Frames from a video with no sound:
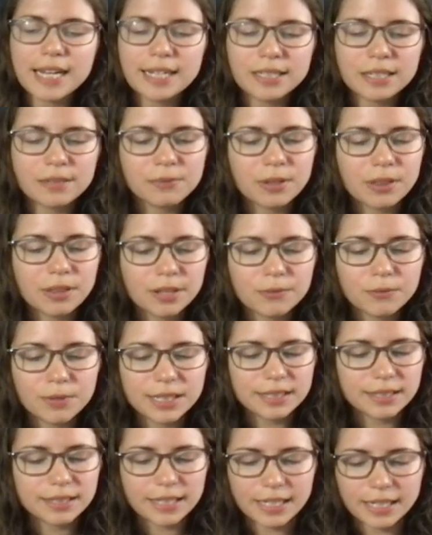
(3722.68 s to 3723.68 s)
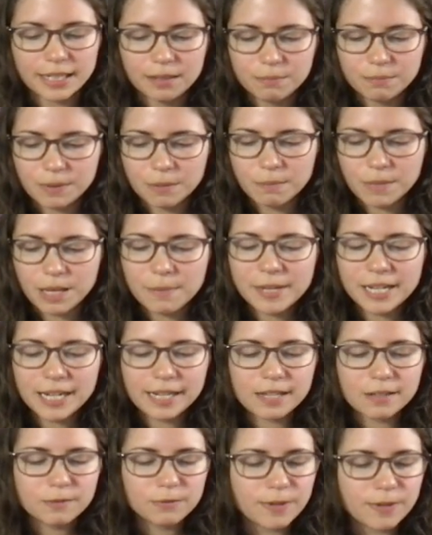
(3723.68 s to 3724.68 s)
everything written in it, but maybe I
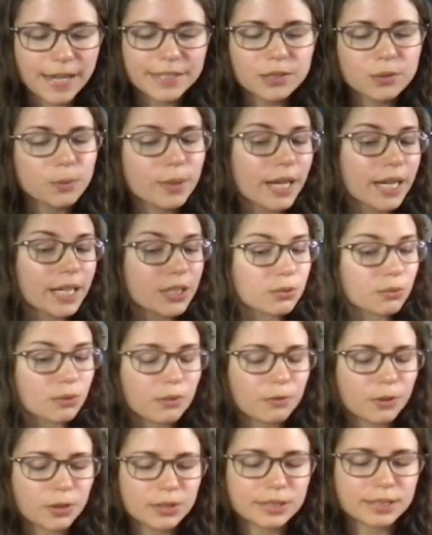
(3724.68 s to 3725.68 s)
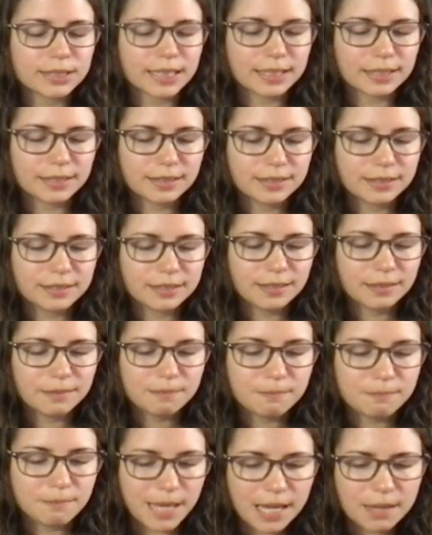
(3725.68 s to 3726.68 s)
can find a way to reverse this.
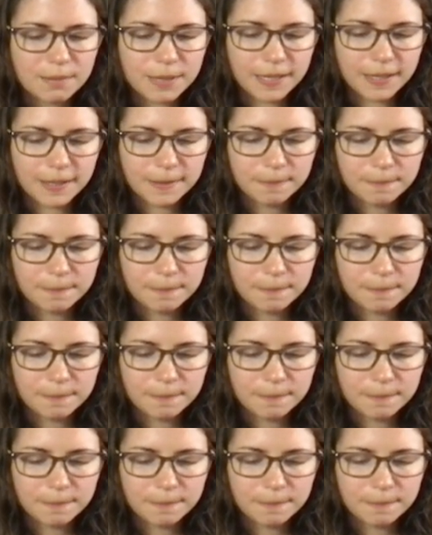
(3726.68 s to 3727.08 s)
Maybe.